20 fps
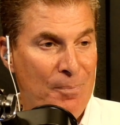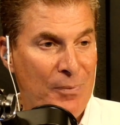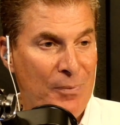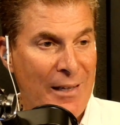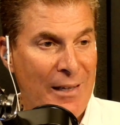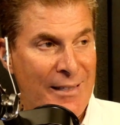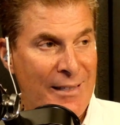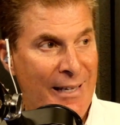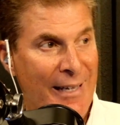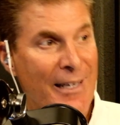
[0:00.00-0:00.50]

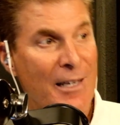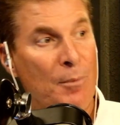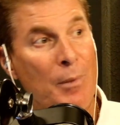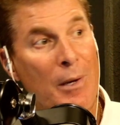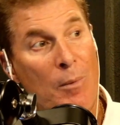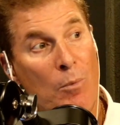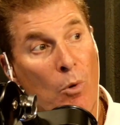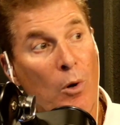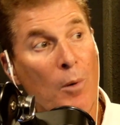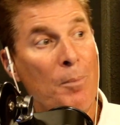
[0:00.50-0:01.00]
tend to be
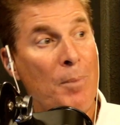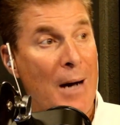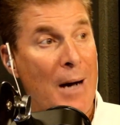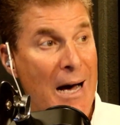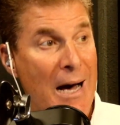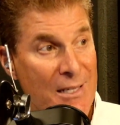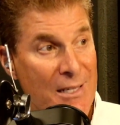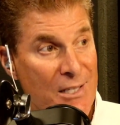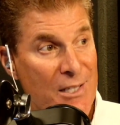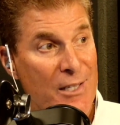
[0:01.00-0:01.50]
more
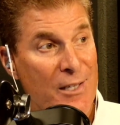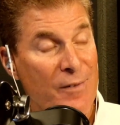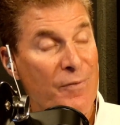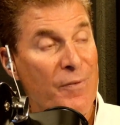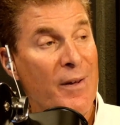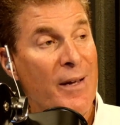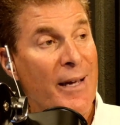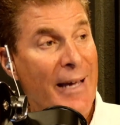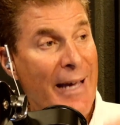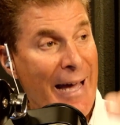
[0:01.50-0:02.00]
positive
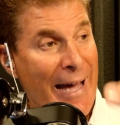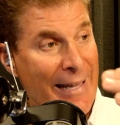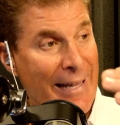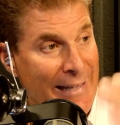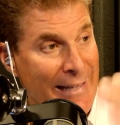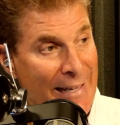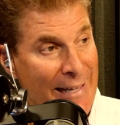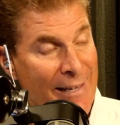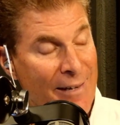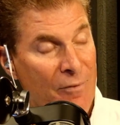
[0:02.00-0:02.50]
at
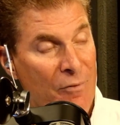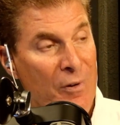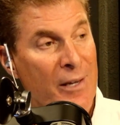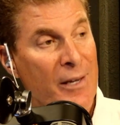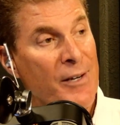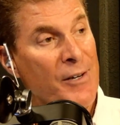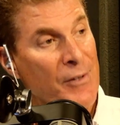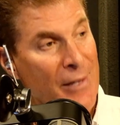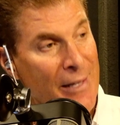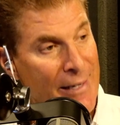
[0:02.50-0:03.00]
the end of the
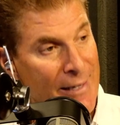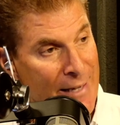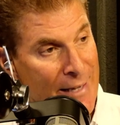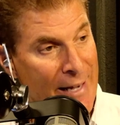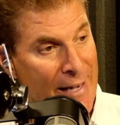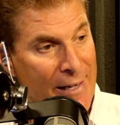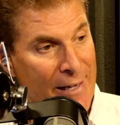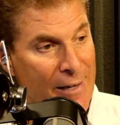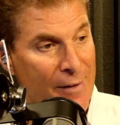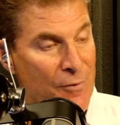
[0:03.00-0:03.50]
year than
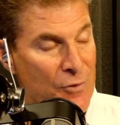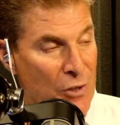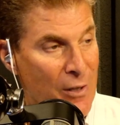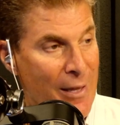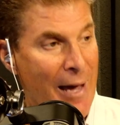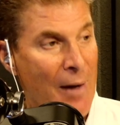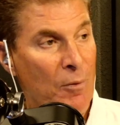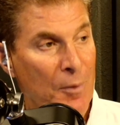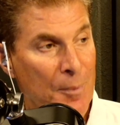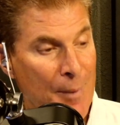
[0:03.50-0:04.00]
negative. So
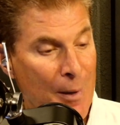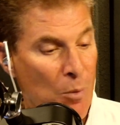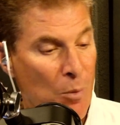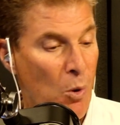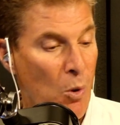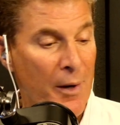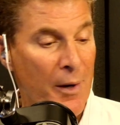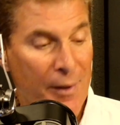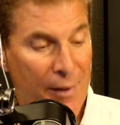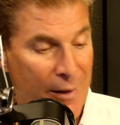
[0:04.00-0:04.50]
that would be
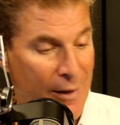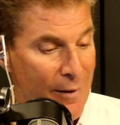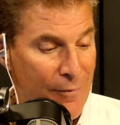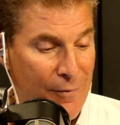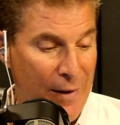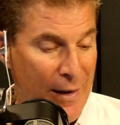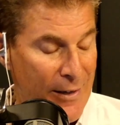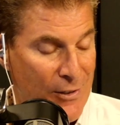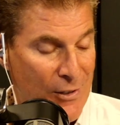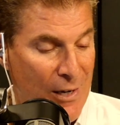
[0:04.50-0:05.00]
one of the
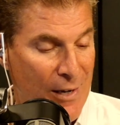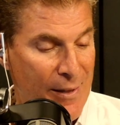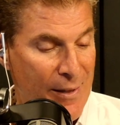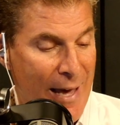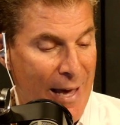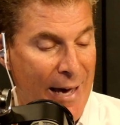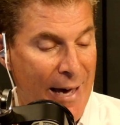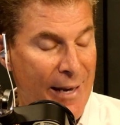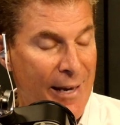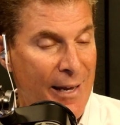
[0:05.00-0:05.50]
effects on
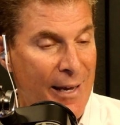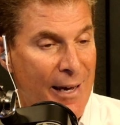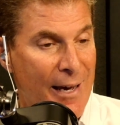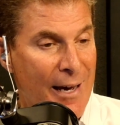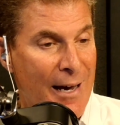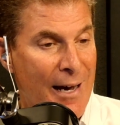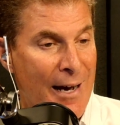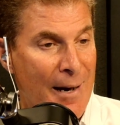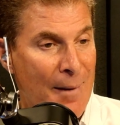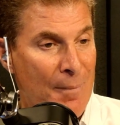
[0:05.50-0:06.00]
that.
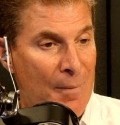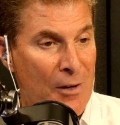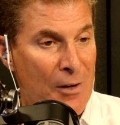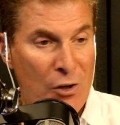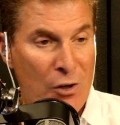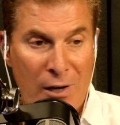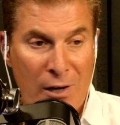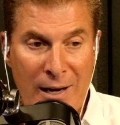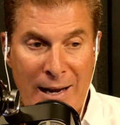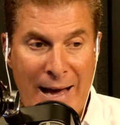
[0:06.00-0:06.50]
But you're
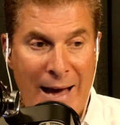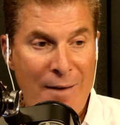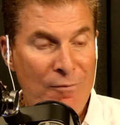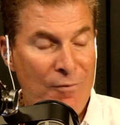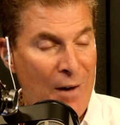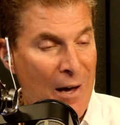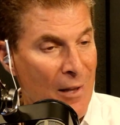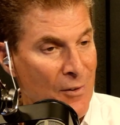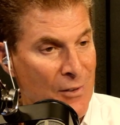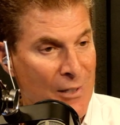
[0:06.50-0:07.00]
going to have
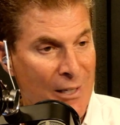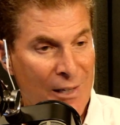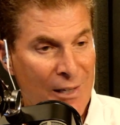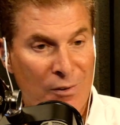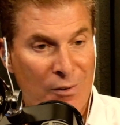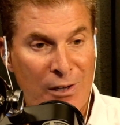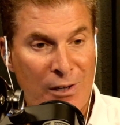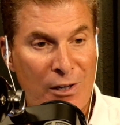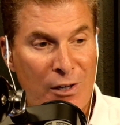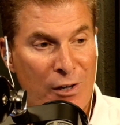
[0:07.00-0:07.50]

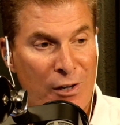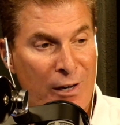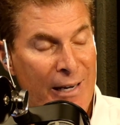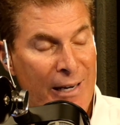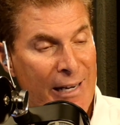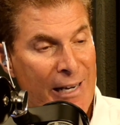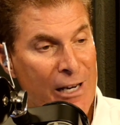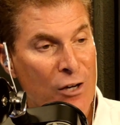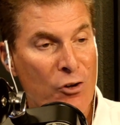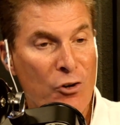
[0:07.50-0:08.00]
volatility. You're going to
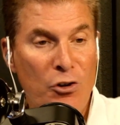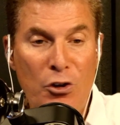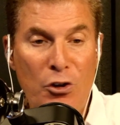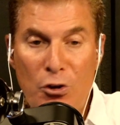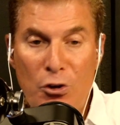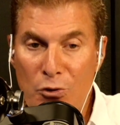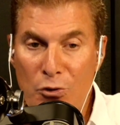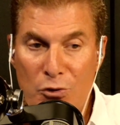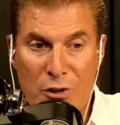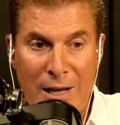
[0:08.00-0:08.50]
hear
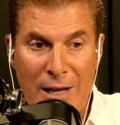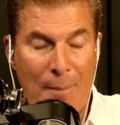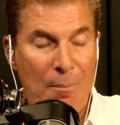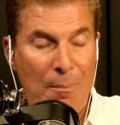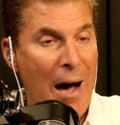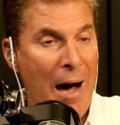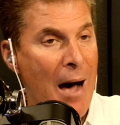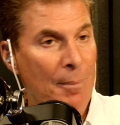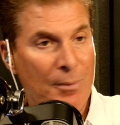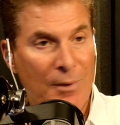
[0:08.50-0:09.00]
news that
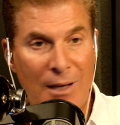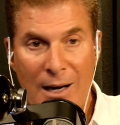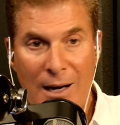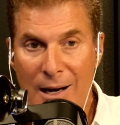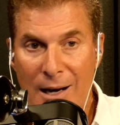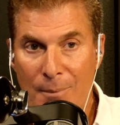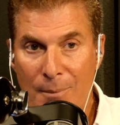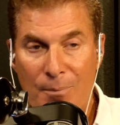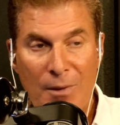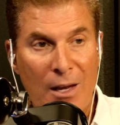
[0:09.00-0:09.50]
popped
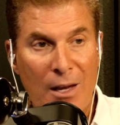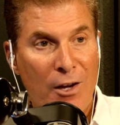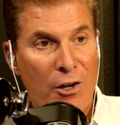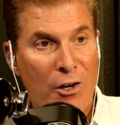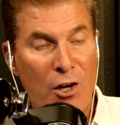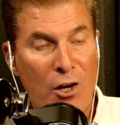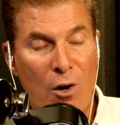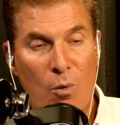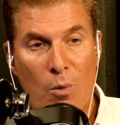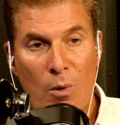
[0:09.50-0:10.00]
up.
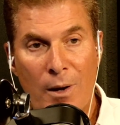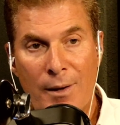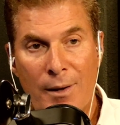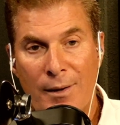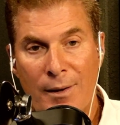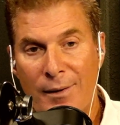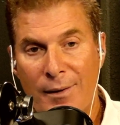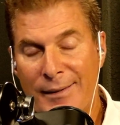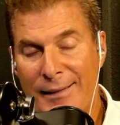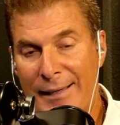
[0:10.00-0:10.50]

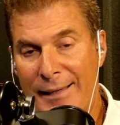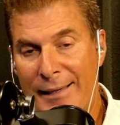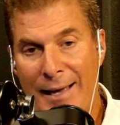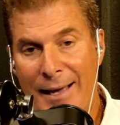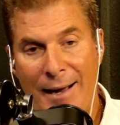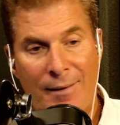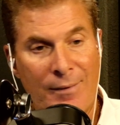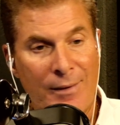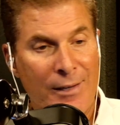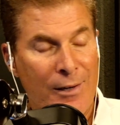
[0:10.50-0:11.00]

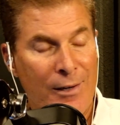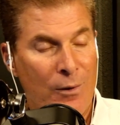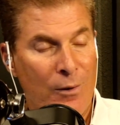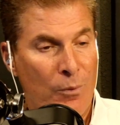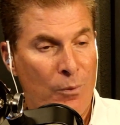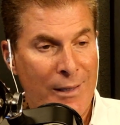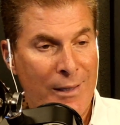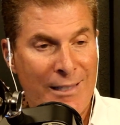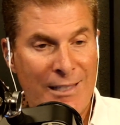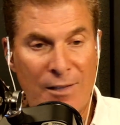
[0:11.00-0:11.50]

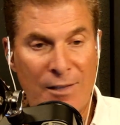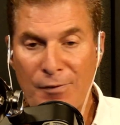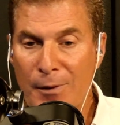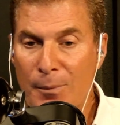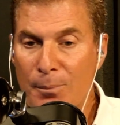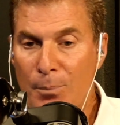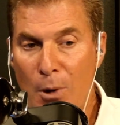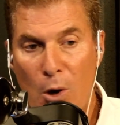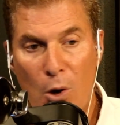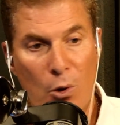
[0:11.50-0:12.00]
With
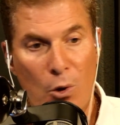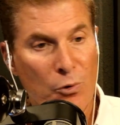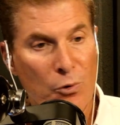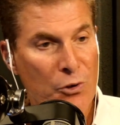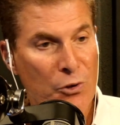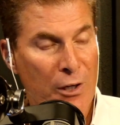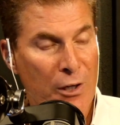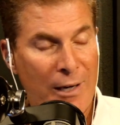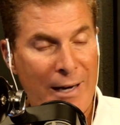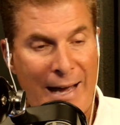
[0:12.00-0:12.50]
different polls,
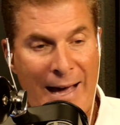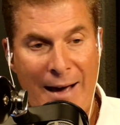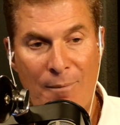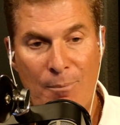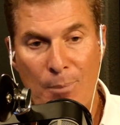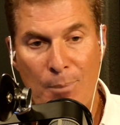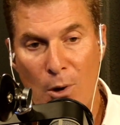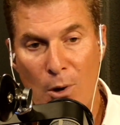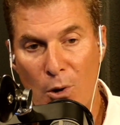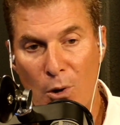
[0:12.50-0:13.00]
you're going to have
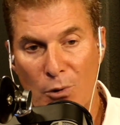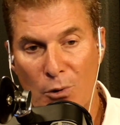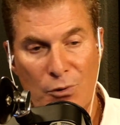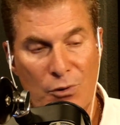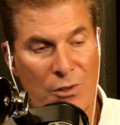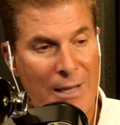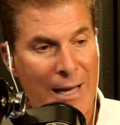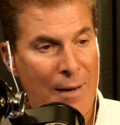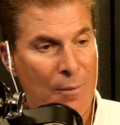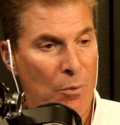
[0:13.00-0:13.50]
polls
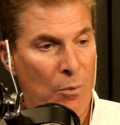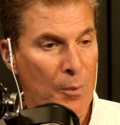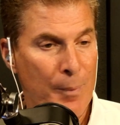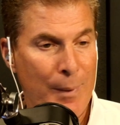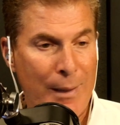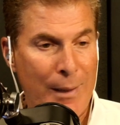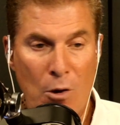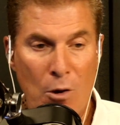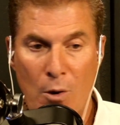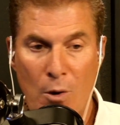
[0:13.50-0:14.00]
that will
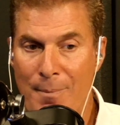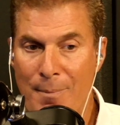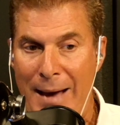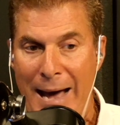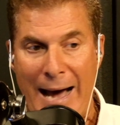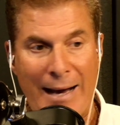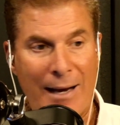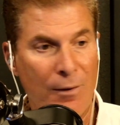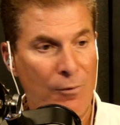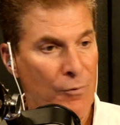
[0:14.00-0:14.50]
be going
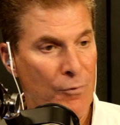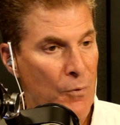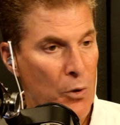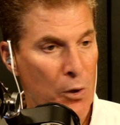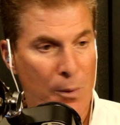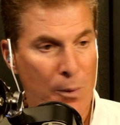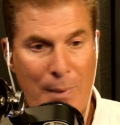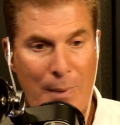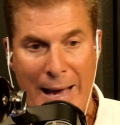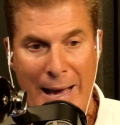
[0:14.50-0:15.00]
back and
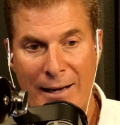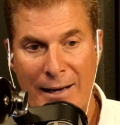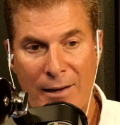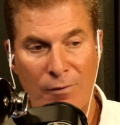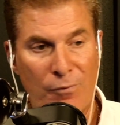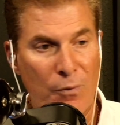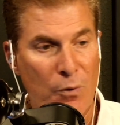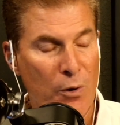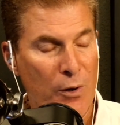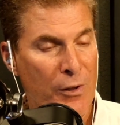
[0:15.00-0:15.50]
forth, back and
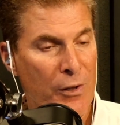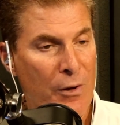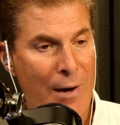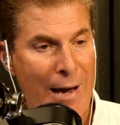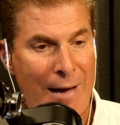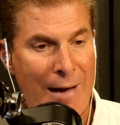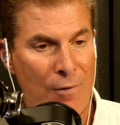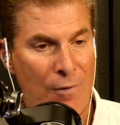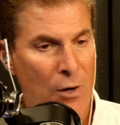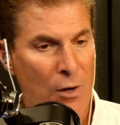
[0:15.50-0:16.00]
forth. You
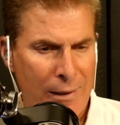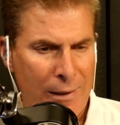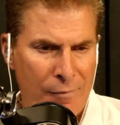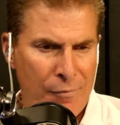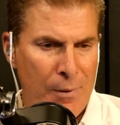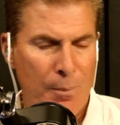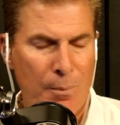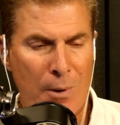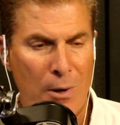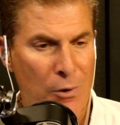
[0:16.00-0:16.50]
have all
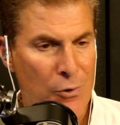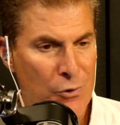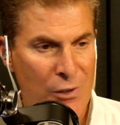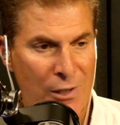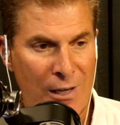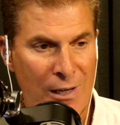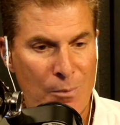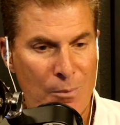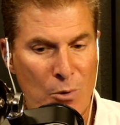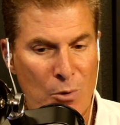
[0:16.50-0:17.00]
different polls
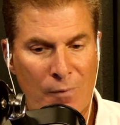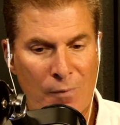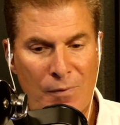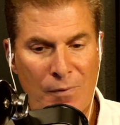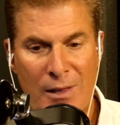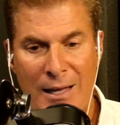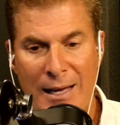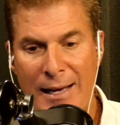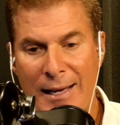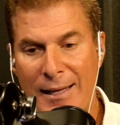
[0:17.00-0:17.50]
anymore. If you
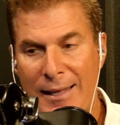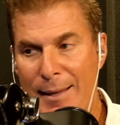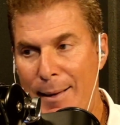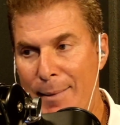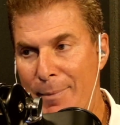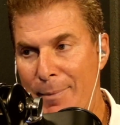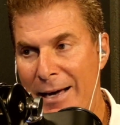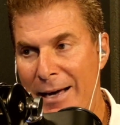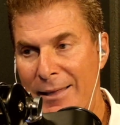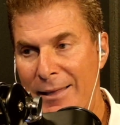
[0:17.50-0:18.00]
think
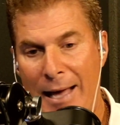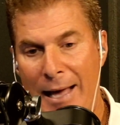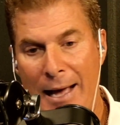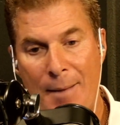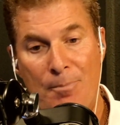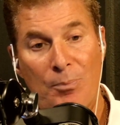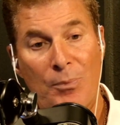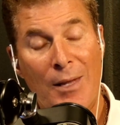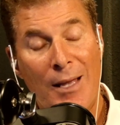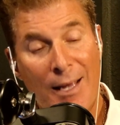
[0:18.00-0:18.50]
about that,
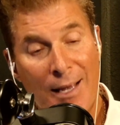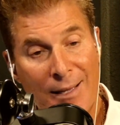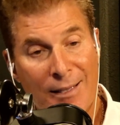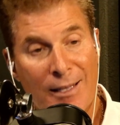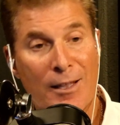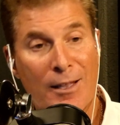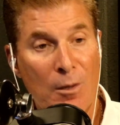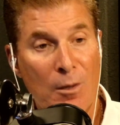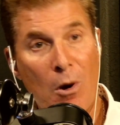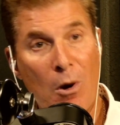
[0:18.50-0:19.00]

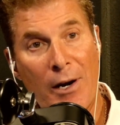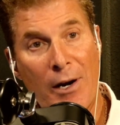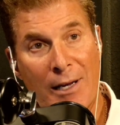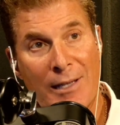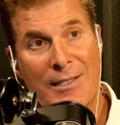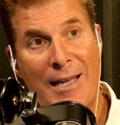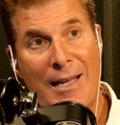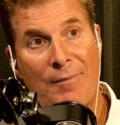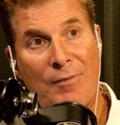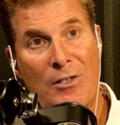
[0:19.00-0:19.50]
then the
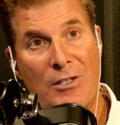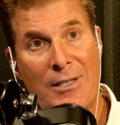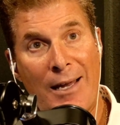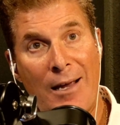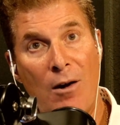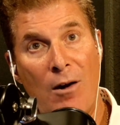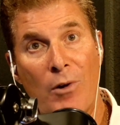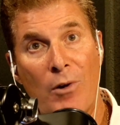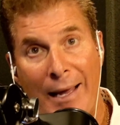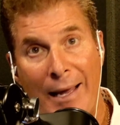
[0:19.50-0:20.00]
markets have to say,
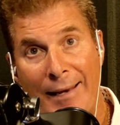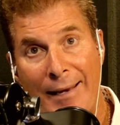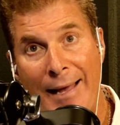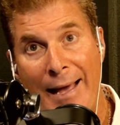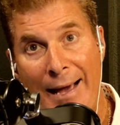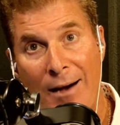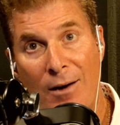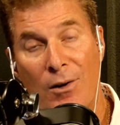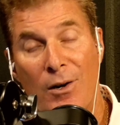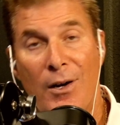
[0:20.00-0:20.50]
okay,
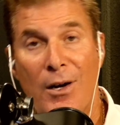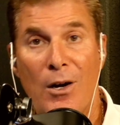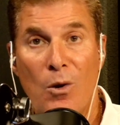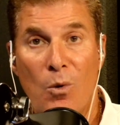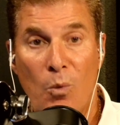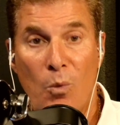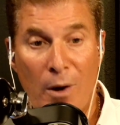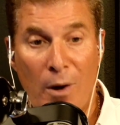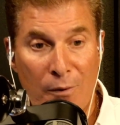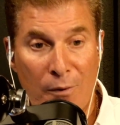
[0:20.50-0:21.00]
now
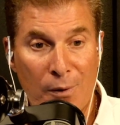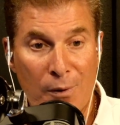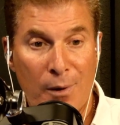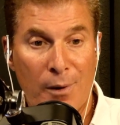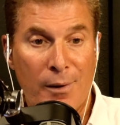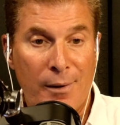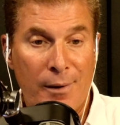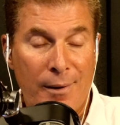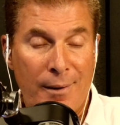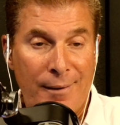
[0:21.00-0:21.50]
we
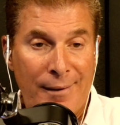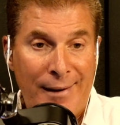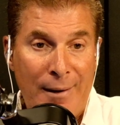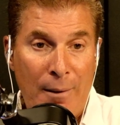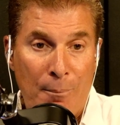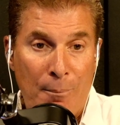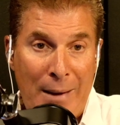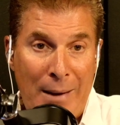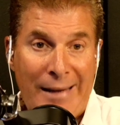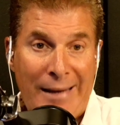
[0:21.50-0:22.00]
were
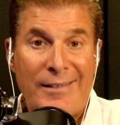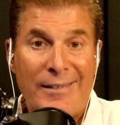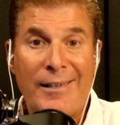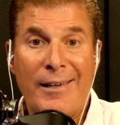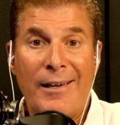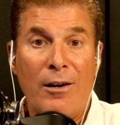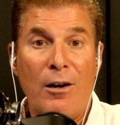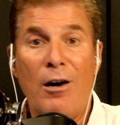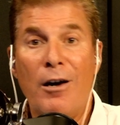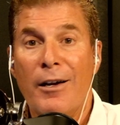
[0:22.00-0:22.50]
basing
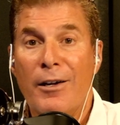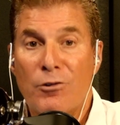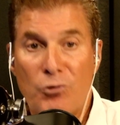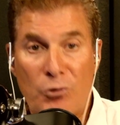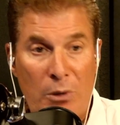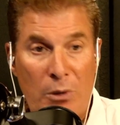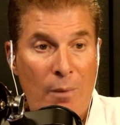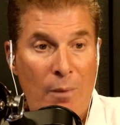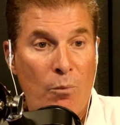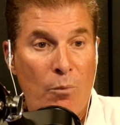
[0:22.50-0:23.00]
it on a
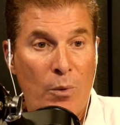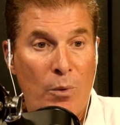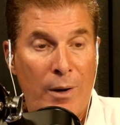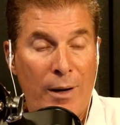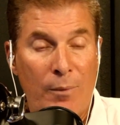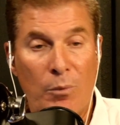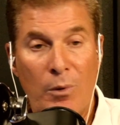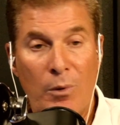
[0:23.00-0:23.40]
Trump win.